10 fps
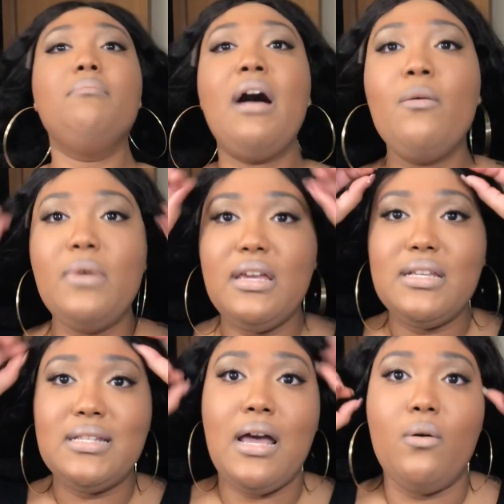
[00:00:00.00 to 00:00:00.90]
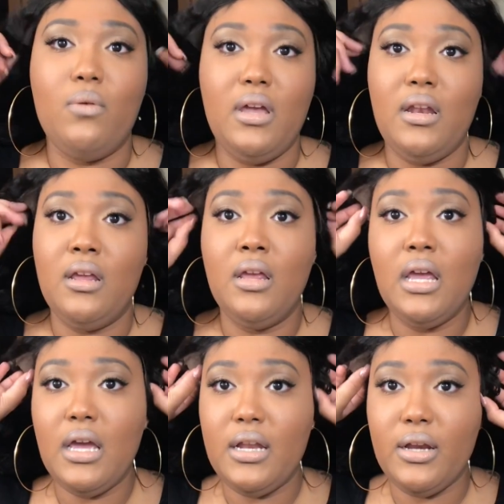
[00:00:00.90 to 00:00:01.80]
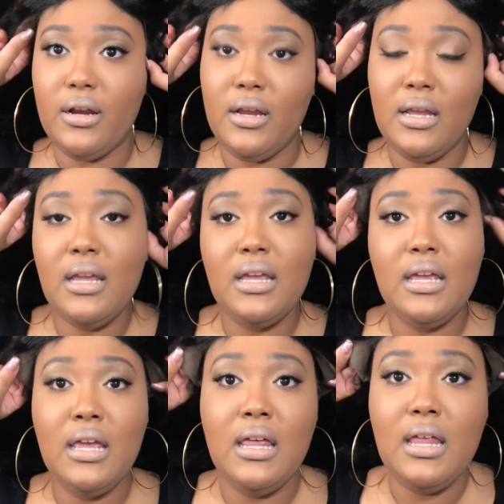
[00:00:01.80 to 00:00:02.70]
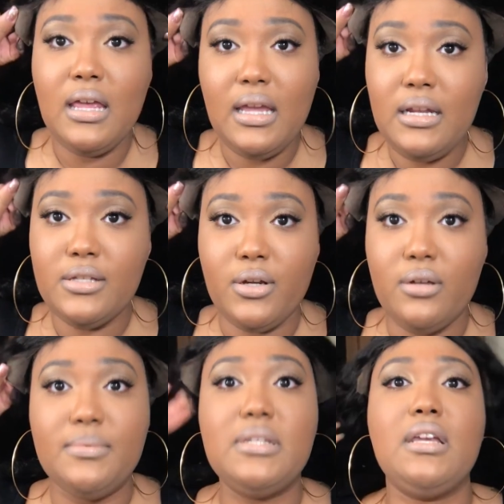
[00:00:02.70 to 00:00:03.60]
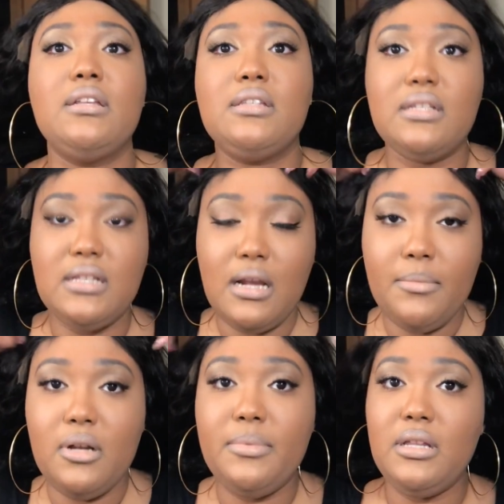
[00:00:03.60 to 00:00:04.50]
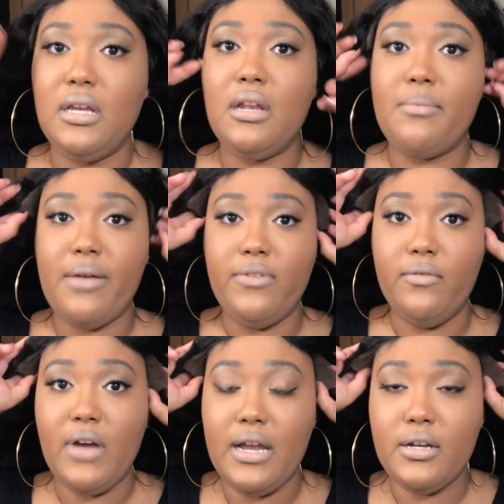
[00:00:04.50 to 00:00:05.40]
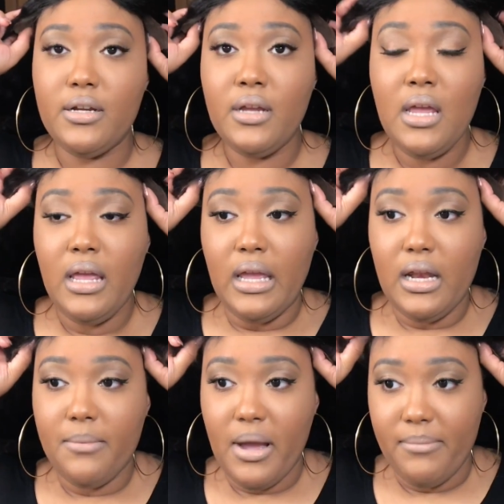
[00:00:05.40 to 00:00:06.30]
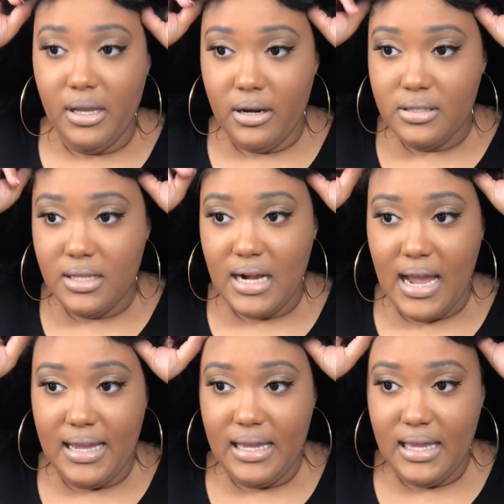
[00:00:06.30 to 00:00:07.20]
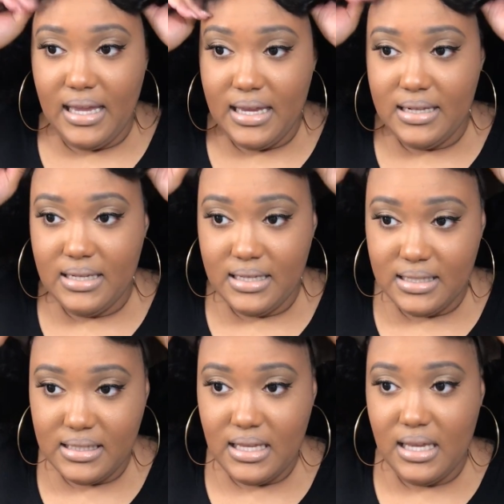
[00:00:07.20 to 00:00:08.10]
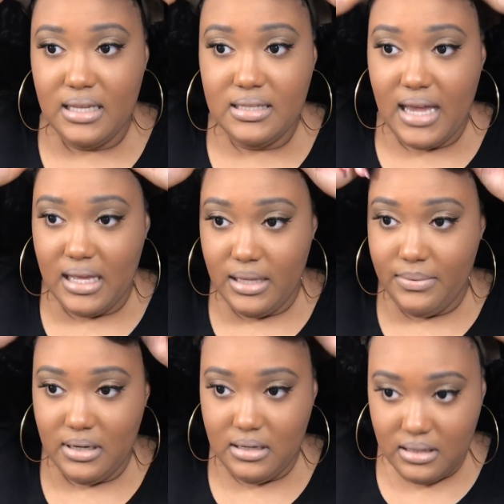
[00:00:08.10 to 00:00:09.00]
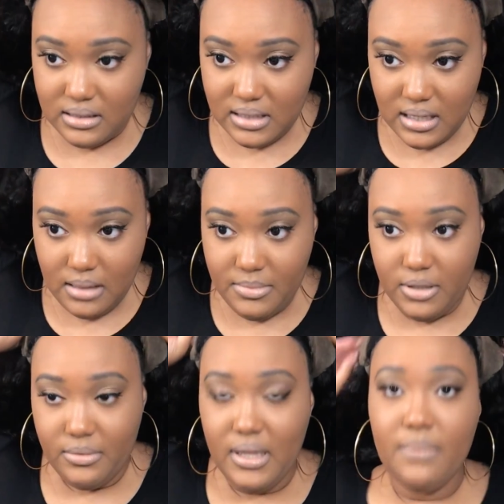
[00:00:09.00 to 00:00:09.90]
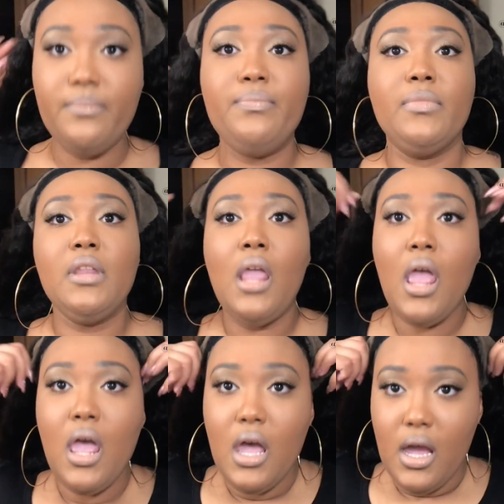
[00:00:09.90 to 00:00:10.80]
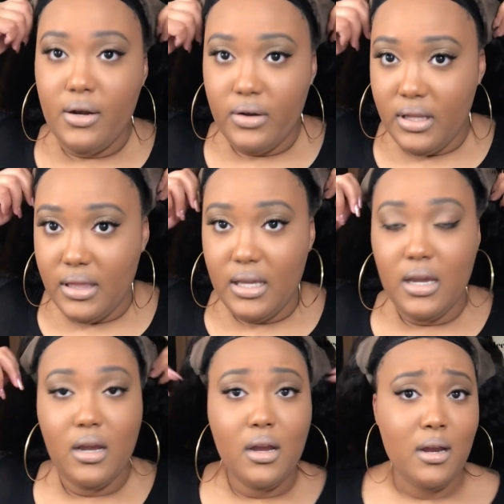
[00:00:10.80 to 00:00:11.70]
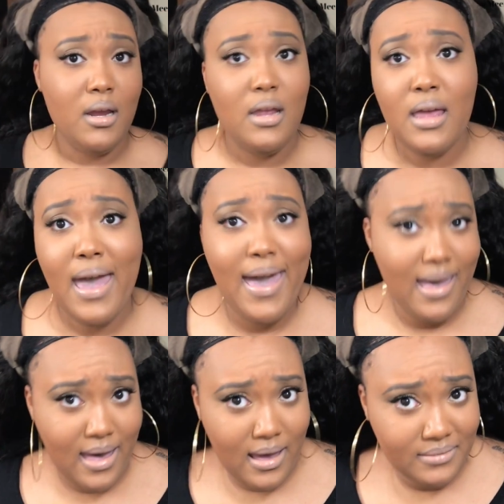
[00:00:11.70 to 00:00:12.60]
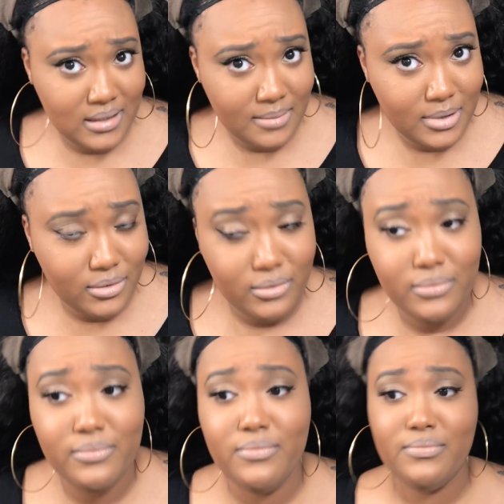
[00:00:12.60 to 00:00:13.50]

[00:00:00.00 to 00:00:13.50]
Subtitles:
my wig is not on under any circumstances, and I'm going to be looking in my viewfinder and in my mirror so that I can see exactly what it is that I'm doing. Underneath here I have some little